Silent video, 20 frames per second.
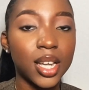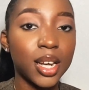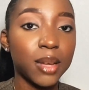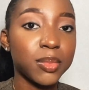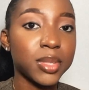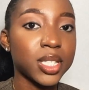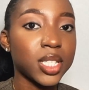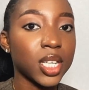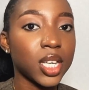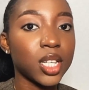and
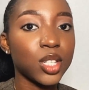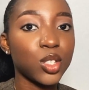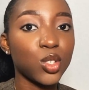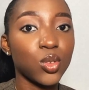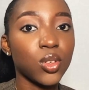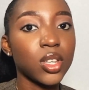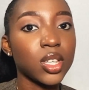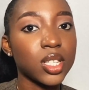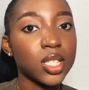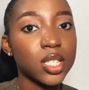I'm sticking to
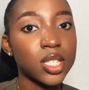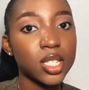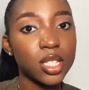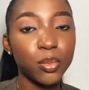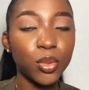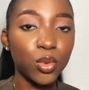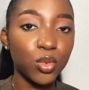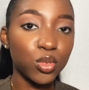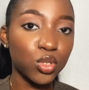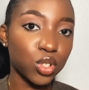
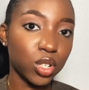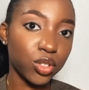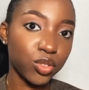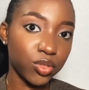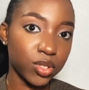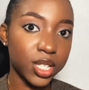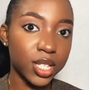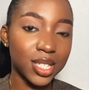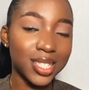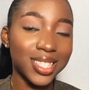simple, short
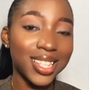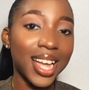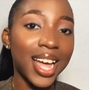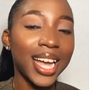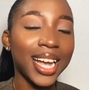routines that